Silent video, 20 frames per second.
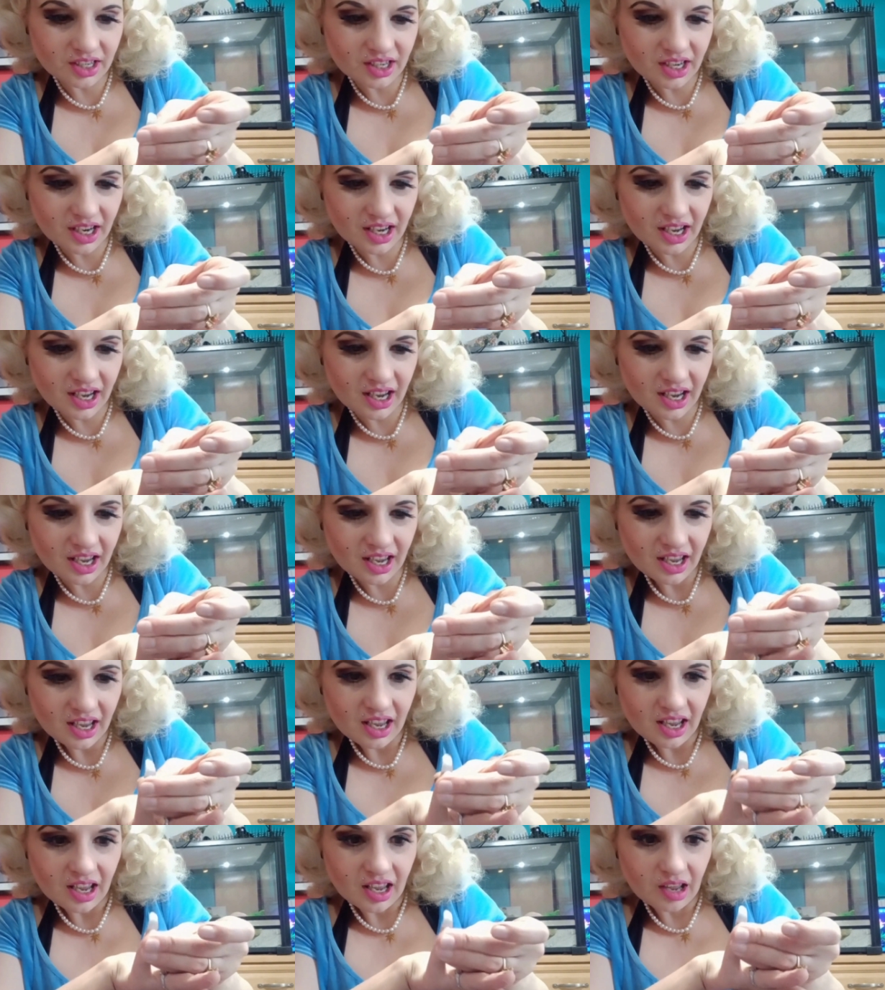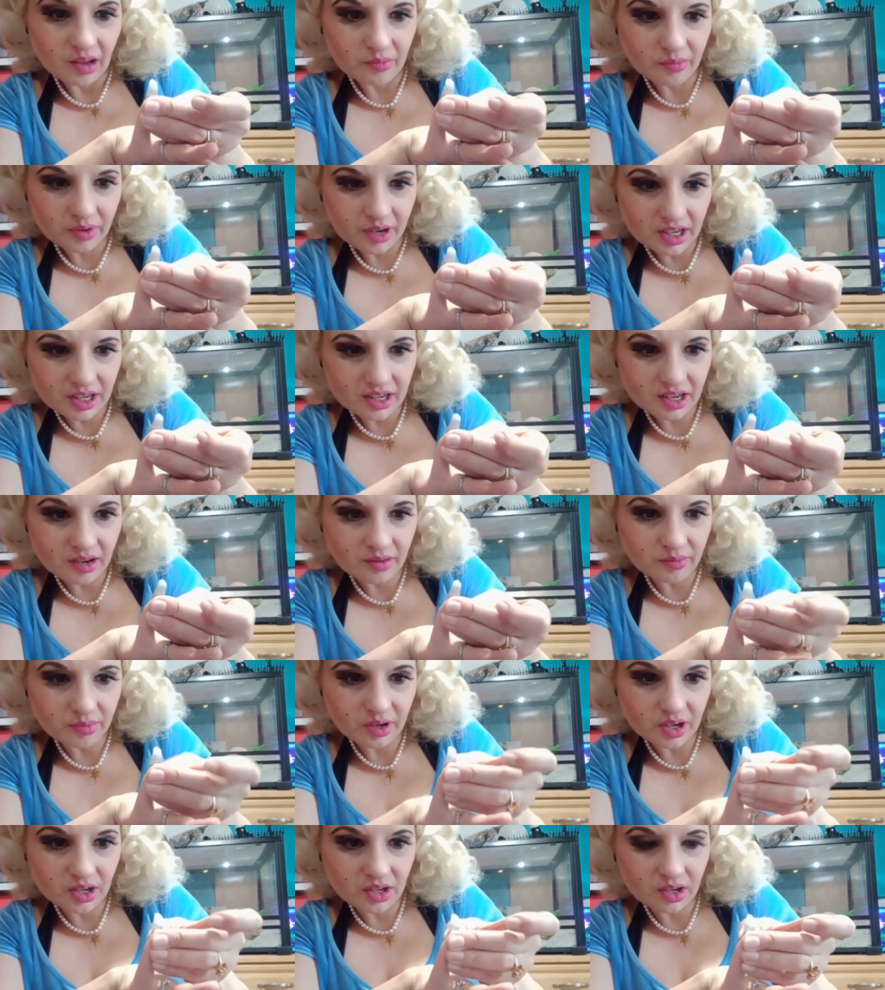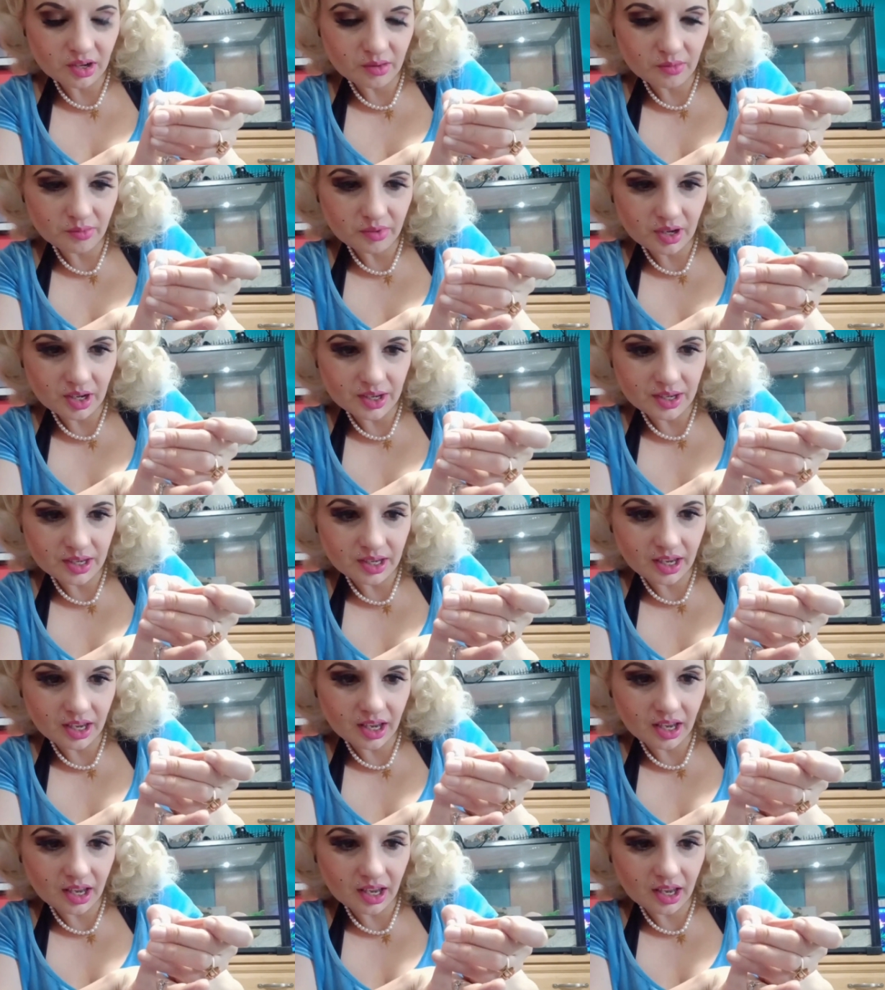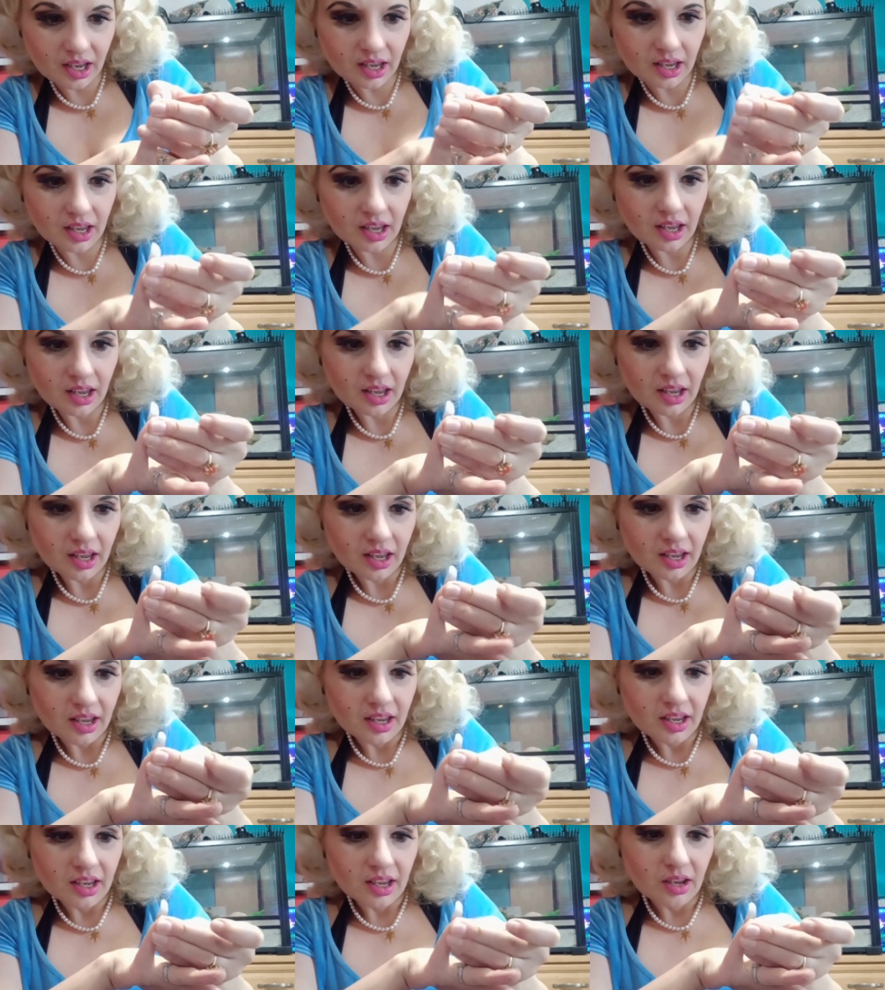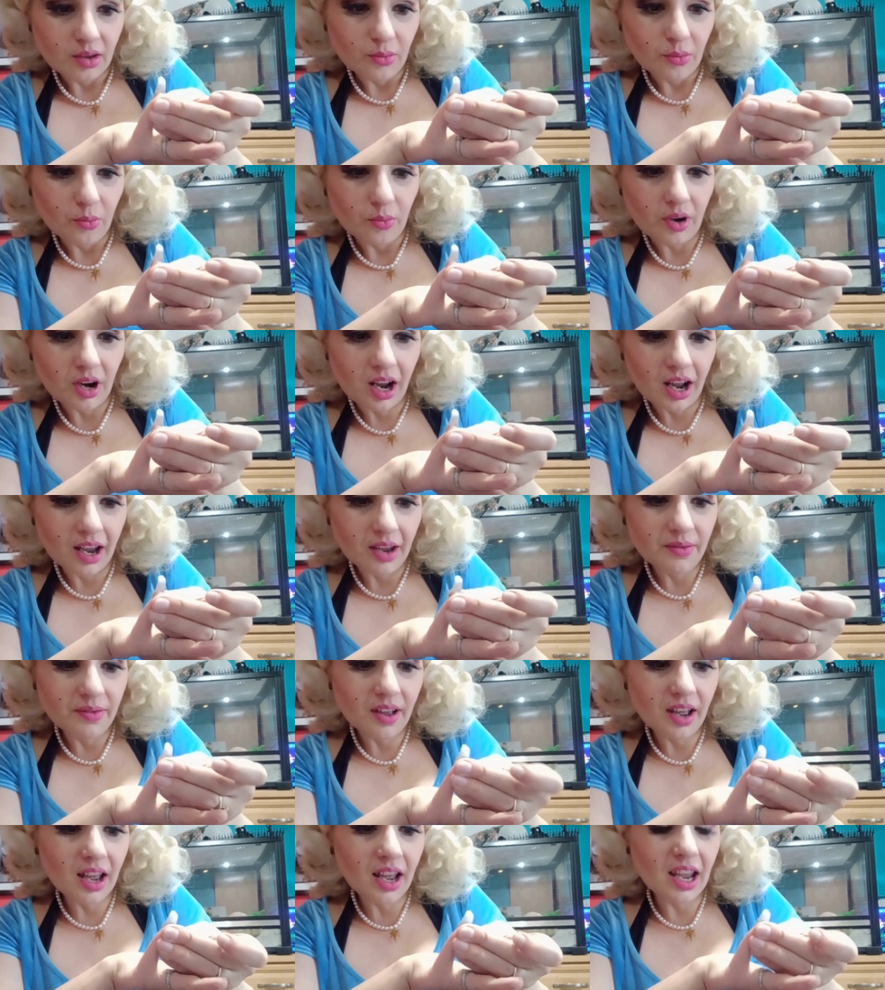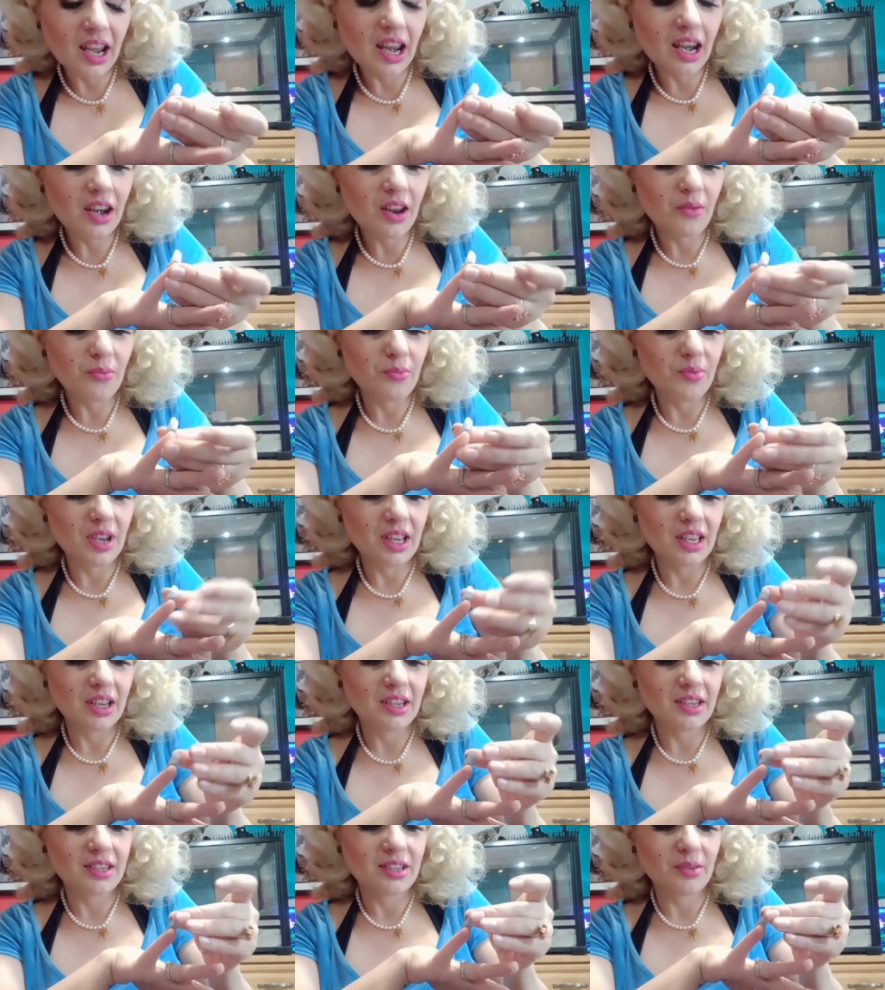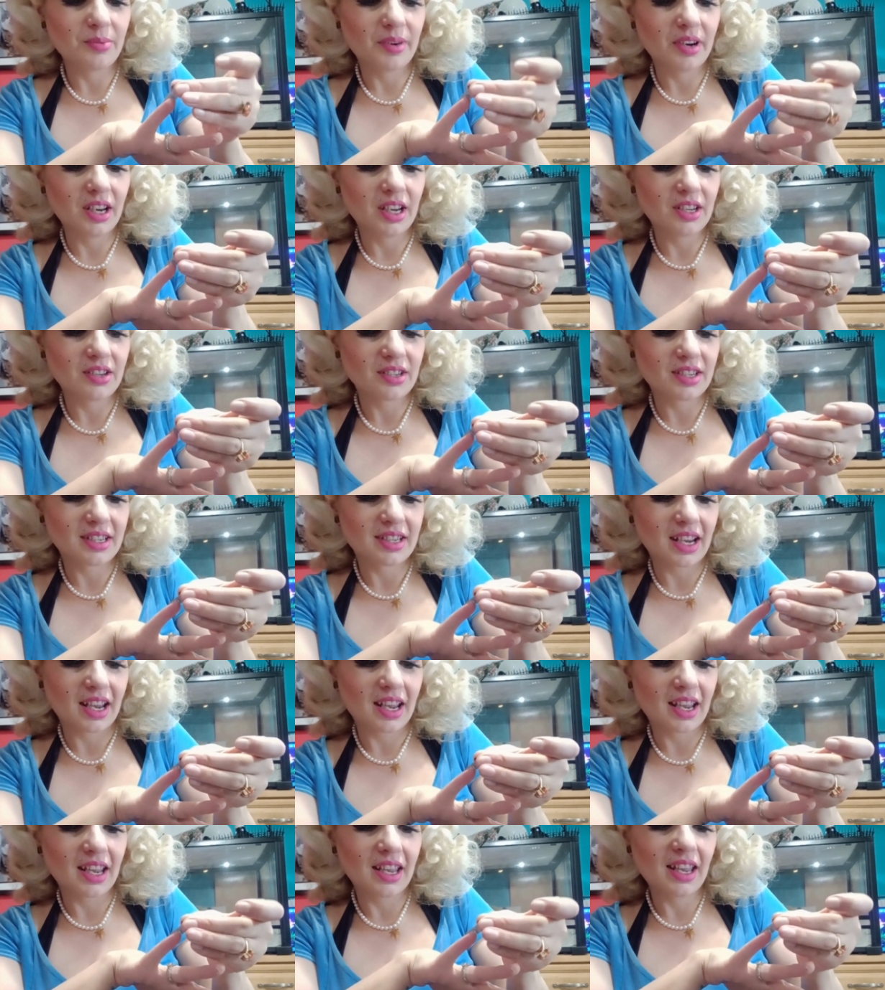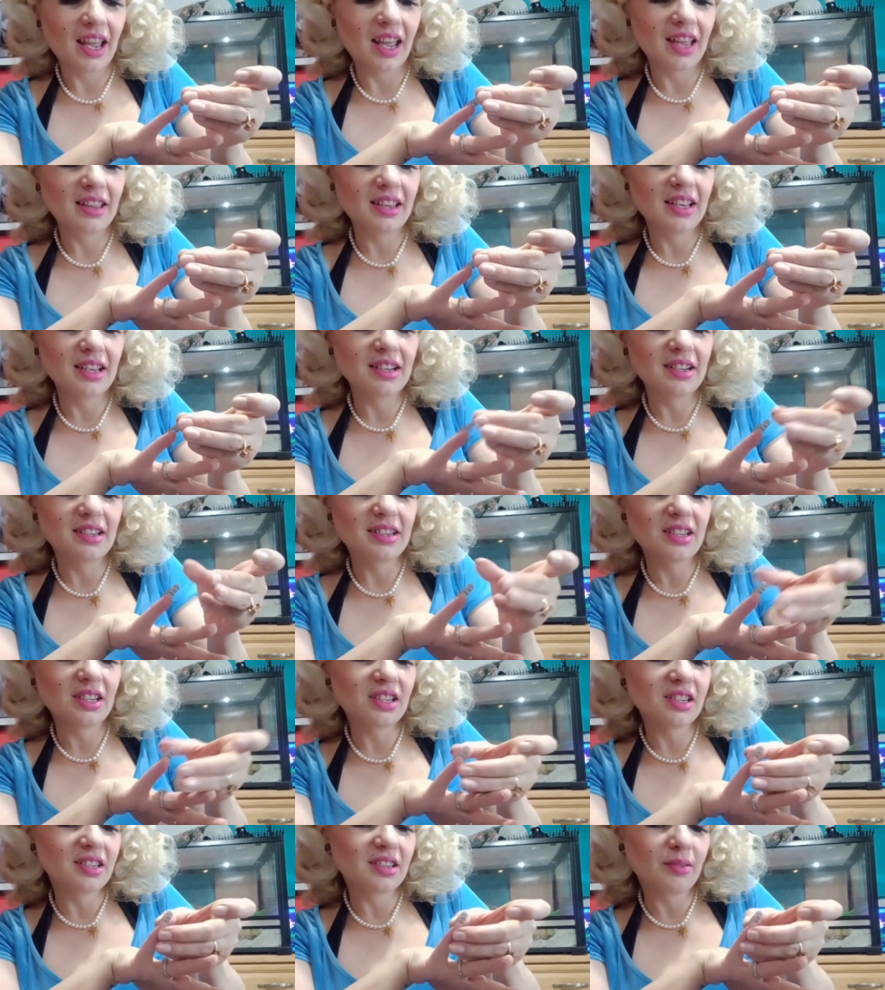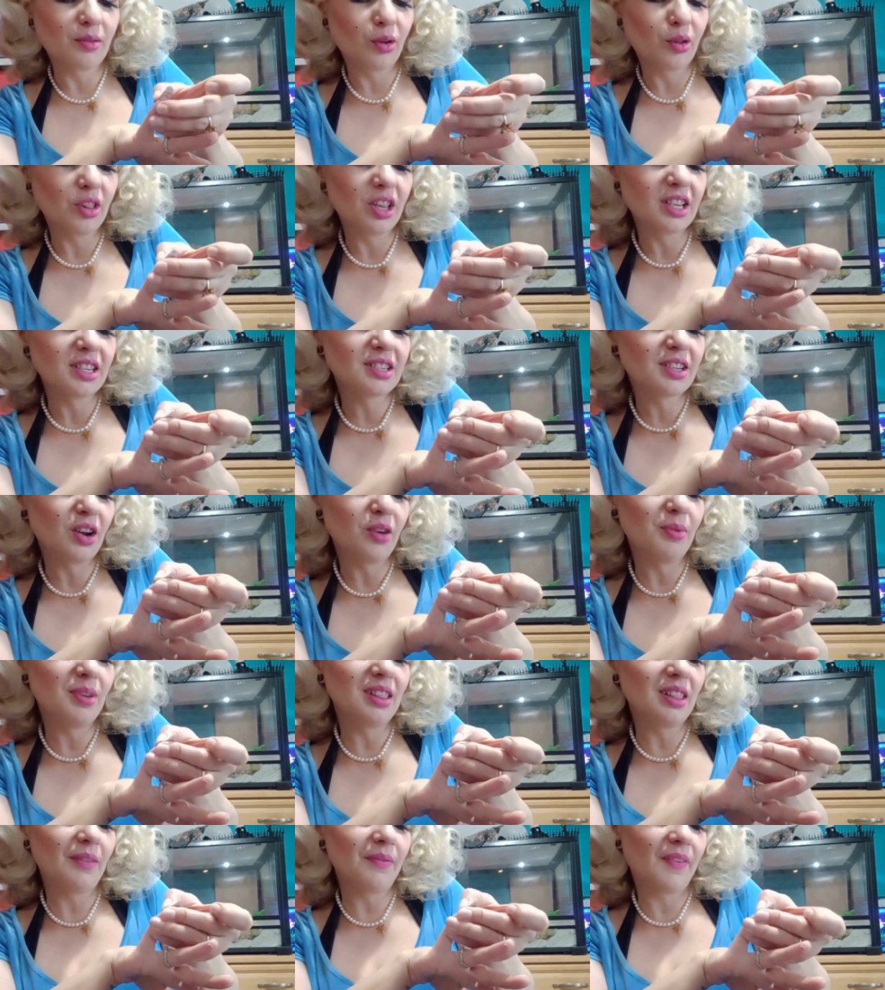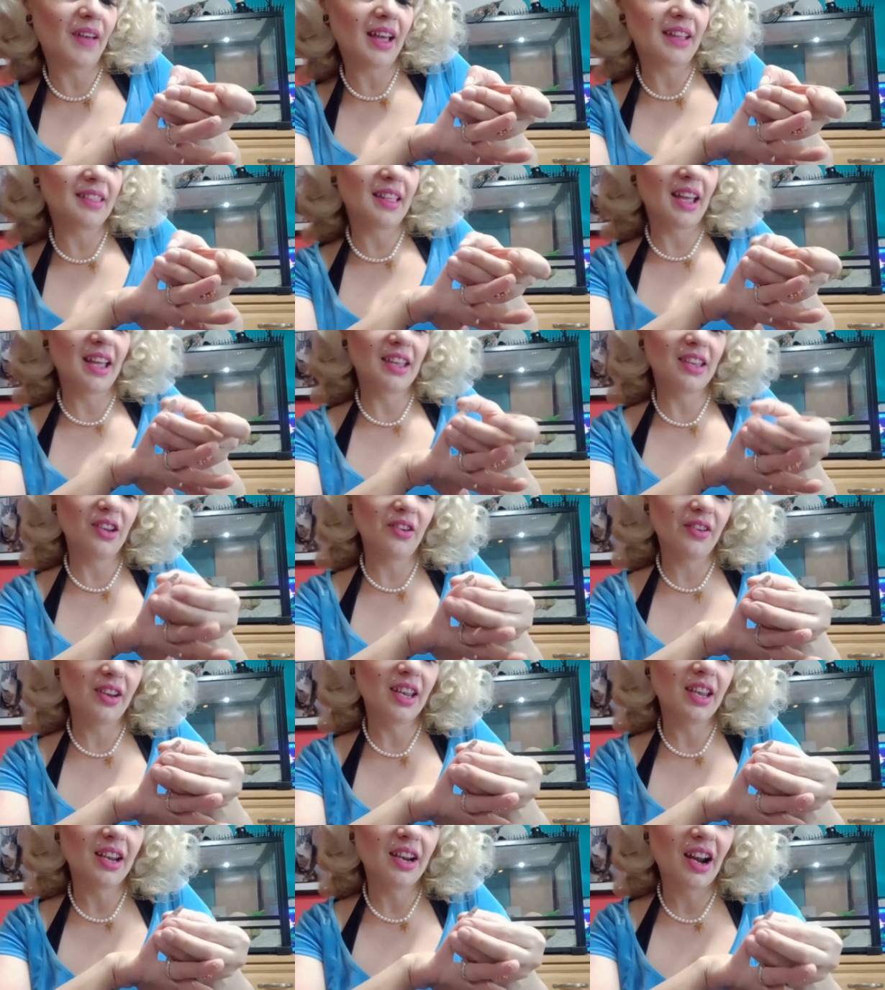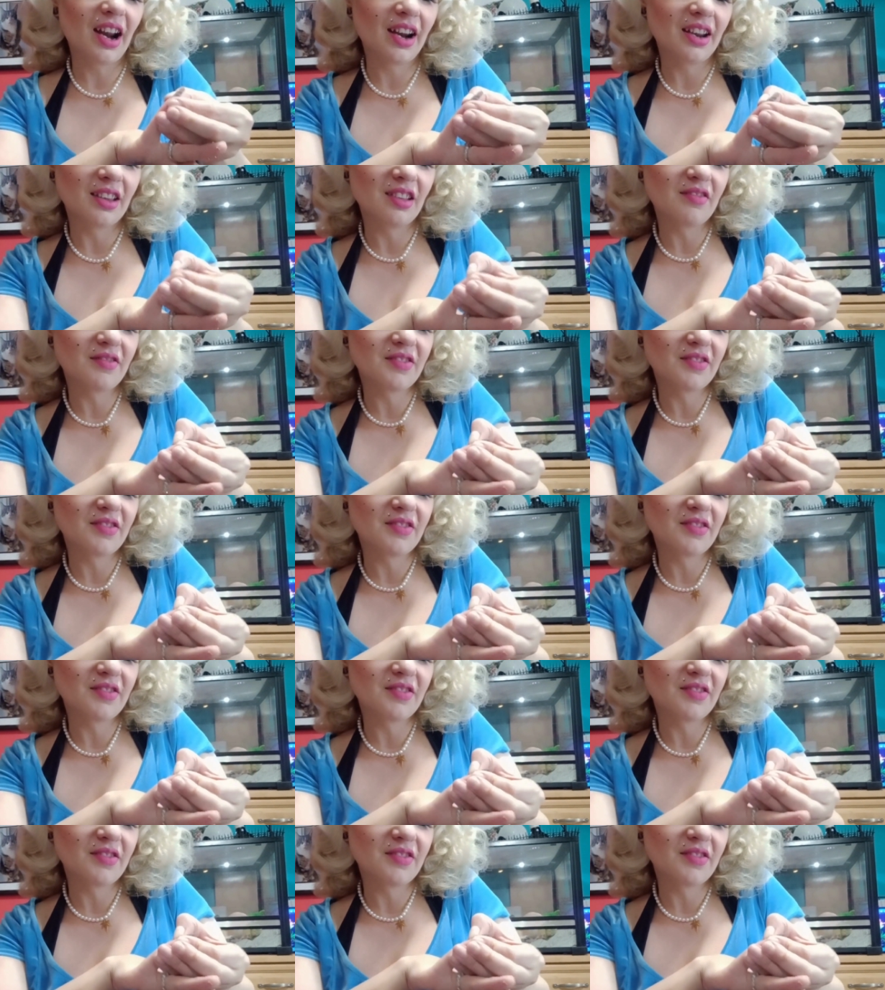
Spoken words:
it, and press it, and press it, and press it. What I find really super interesting, and let's go with the fact that you're here, you've